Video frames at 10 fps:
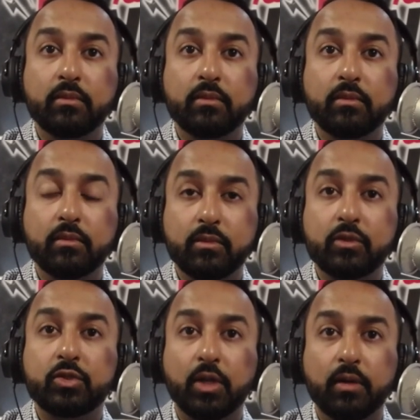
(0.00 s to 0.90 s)
now.
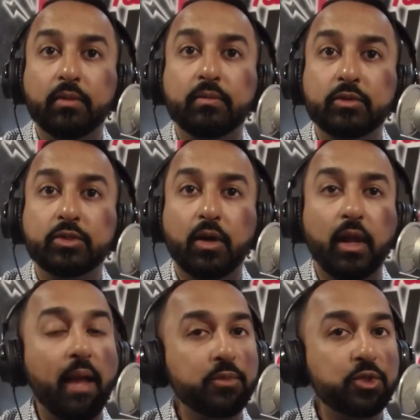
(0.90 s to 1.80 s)
Sure, sure,
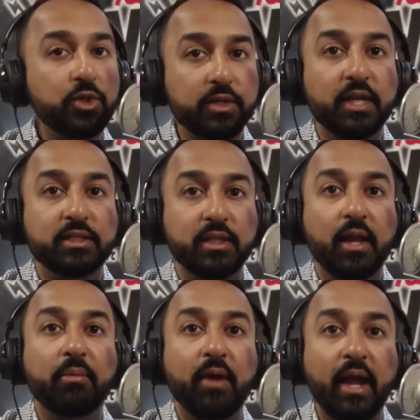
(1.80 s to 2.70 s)
and I'm sure it takes a
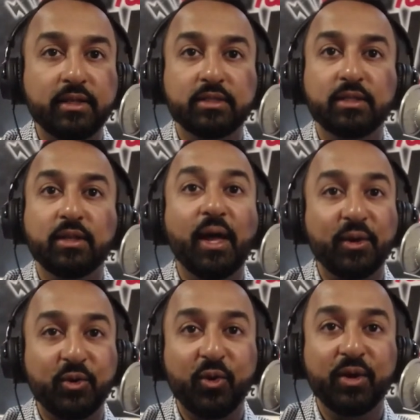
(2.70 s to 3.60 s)
lot of practice and a lot
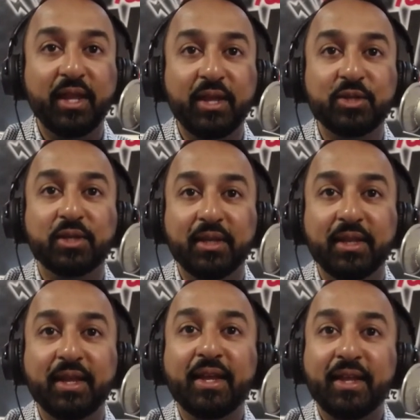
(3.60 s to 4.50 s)
of coordination,
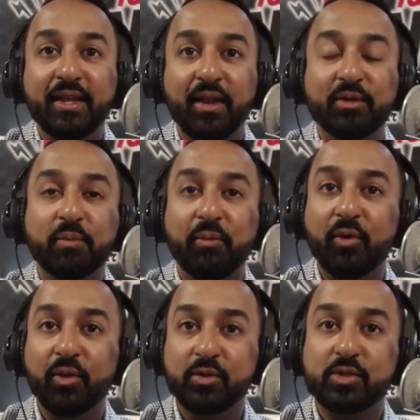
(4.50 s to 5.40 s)
you know, to
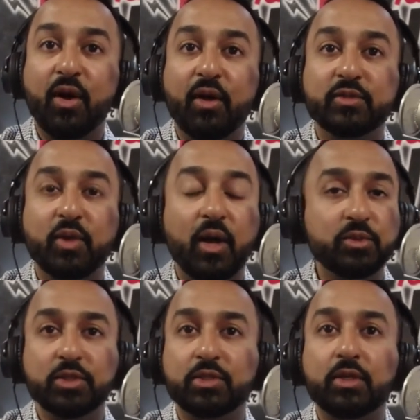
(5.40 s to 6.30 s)
pull those off. So I
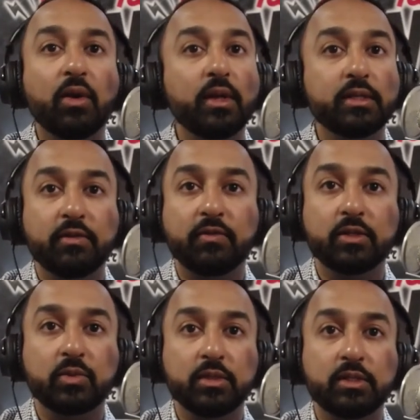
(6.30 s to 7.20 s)
was just curious if
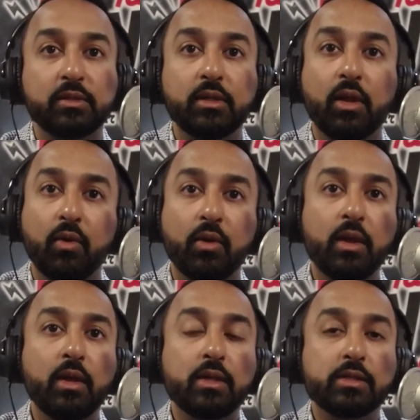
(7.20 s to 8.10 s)
this was, you know,
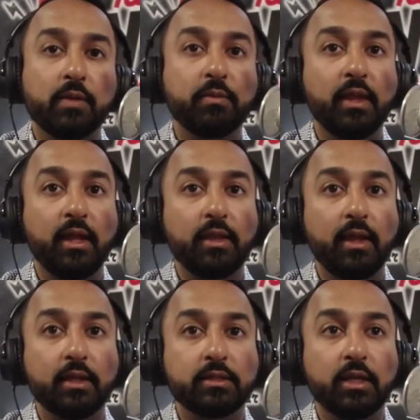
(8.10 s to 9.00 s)
something
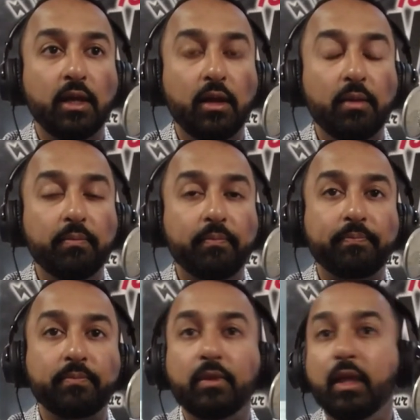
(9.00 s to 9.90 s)
that um,
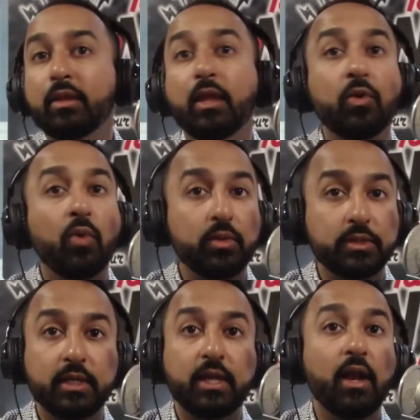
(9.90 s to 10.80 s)
that, that you all
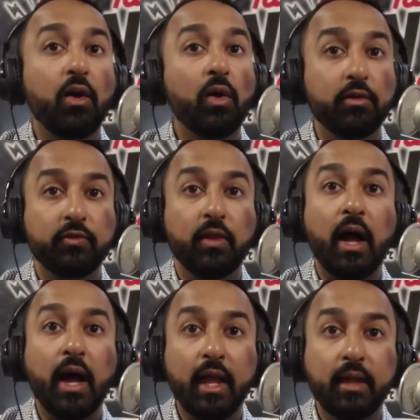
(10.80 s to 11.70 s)
did kind of on the
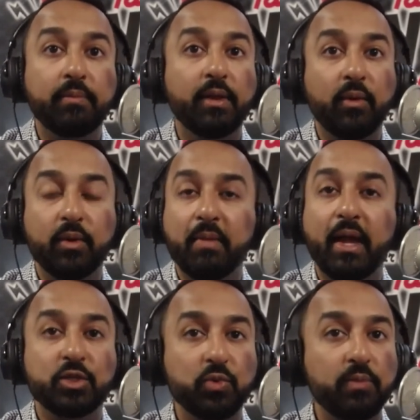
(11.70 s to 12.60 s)
fly, but I would
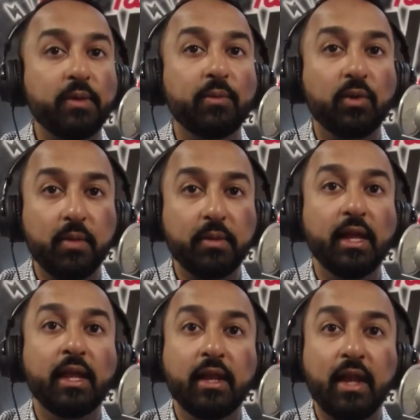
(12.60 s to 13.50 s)
imagine with people coming
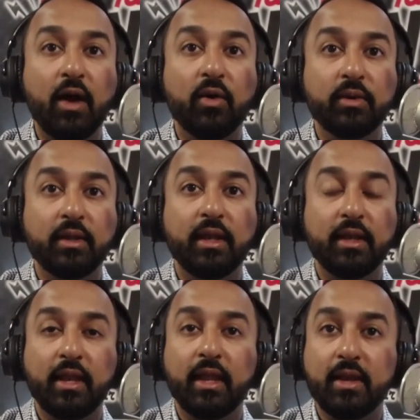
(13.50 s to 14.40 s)
in and out
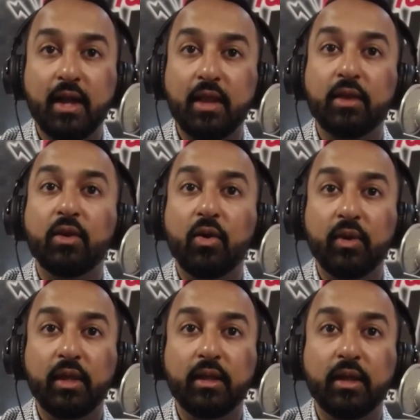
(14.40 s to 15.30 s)
and, and not
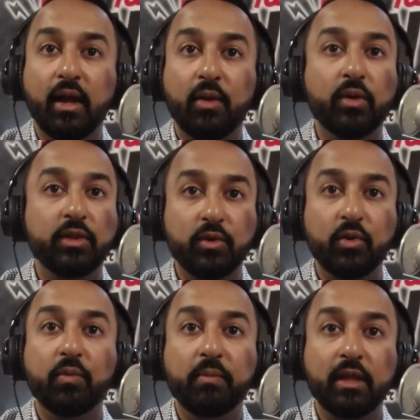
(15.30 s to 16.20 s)
knowing uh, what the
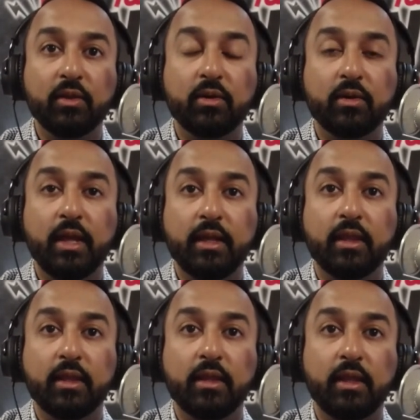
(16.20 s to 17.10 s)
group might look like,
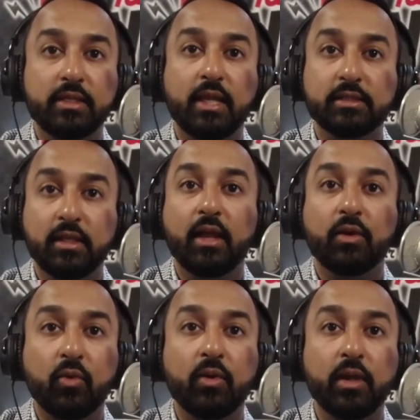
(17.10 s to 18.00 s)
that it takes a lot
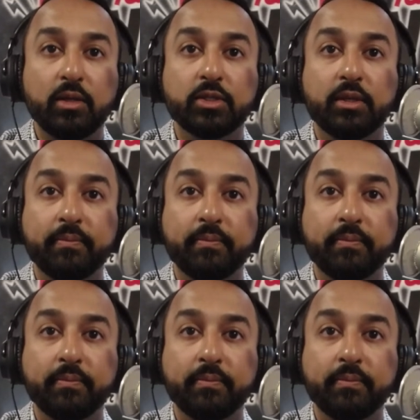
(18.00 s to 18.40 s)
of coordination.